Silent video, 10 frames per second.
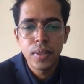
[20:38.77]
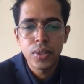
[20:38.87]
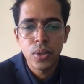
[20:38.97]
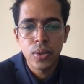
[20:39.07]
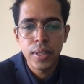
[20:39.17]

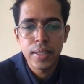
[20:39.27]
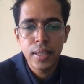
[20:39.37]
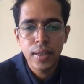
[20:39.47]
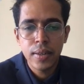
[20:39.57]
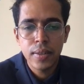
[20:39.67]
in this
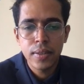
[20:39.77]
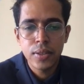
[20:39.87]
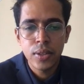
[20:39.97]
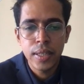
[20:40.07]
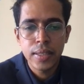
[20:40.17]
chapter,
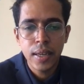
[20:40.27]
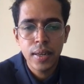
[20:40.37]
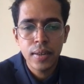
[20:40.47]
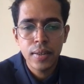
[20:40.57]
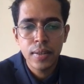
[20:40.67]
so these
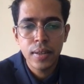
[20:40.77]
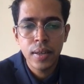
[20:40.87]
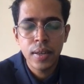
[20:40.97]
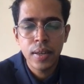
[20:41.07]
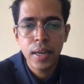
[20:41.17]
are
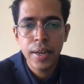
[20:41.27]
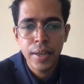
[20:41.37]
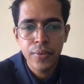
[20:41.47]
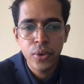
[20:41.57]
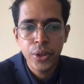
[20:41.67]

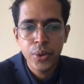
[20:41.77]
content for you to